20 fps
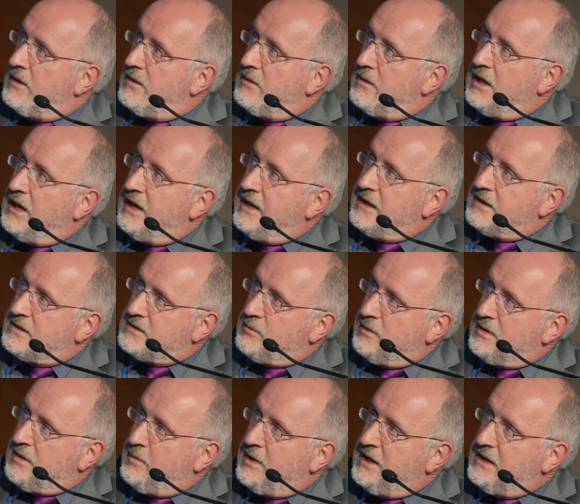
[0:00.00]
The links
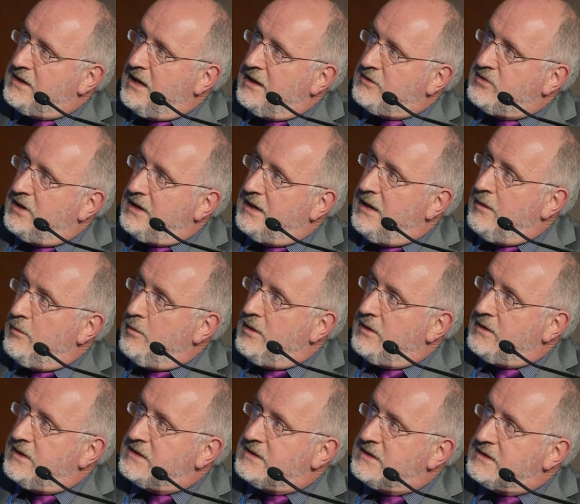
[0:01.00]
with the paediatric
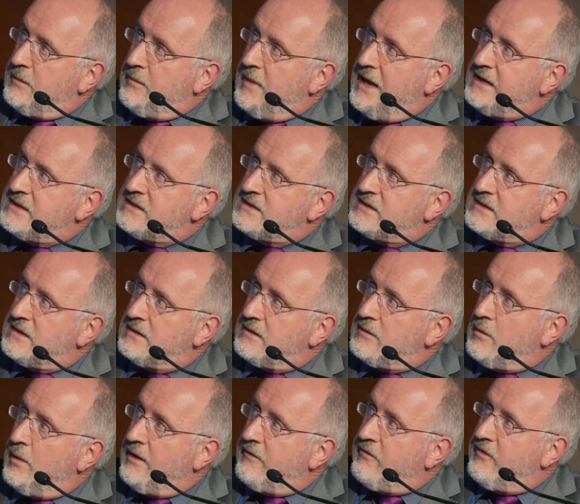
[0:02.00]
network, this is a mess,
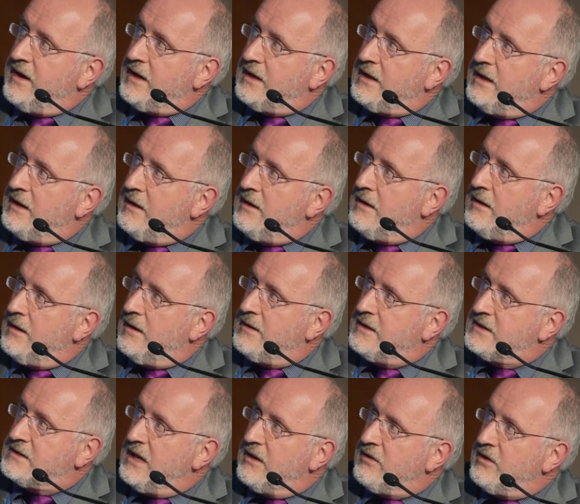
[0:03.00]
quite frankly.
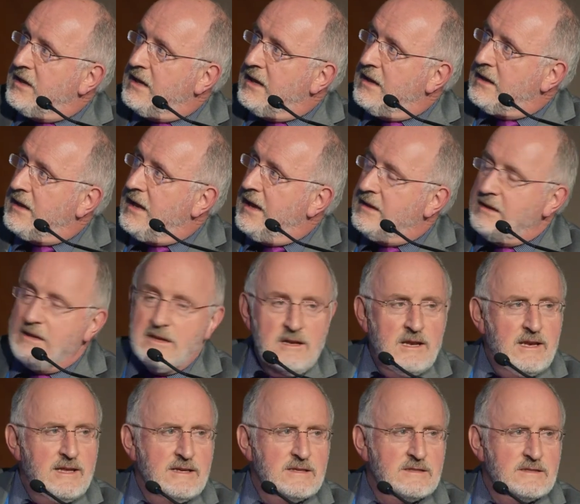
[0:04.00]
There's nothing in Kent that
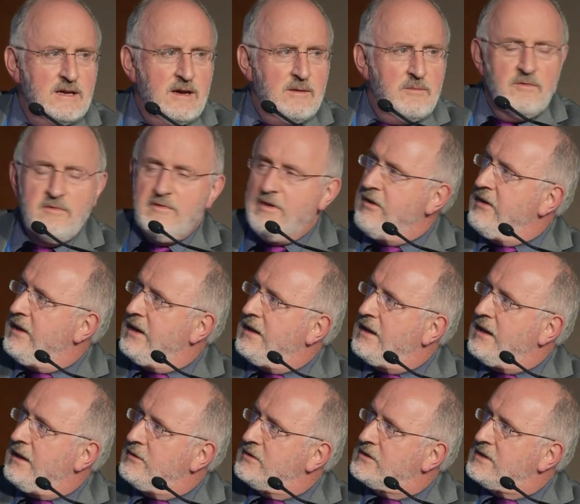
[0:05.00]
links up very
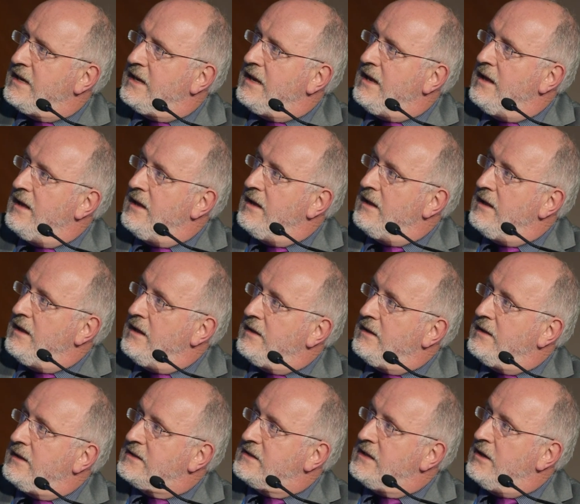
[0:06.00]
closely.
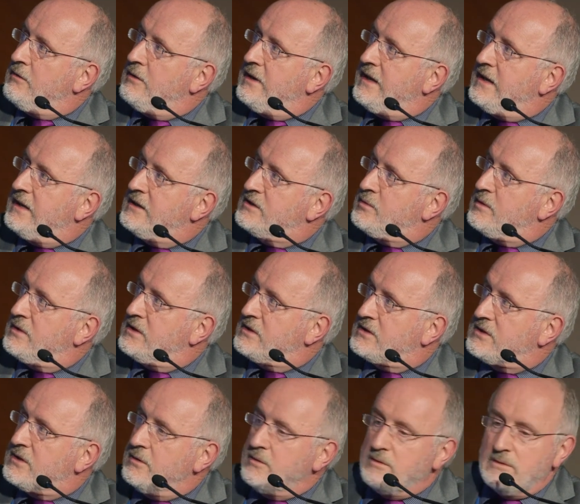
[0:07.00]
There's no linkage with the
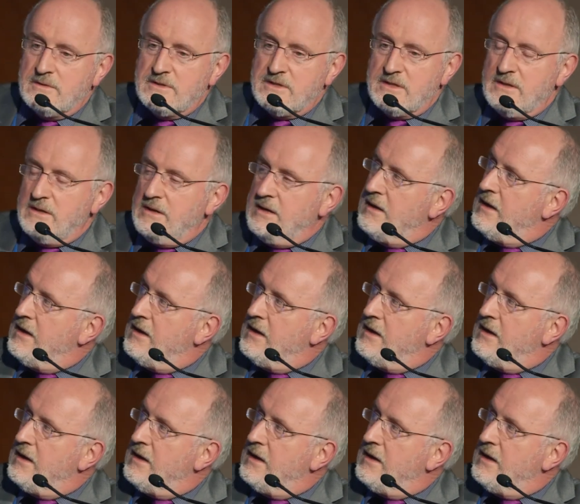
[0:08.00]
schools.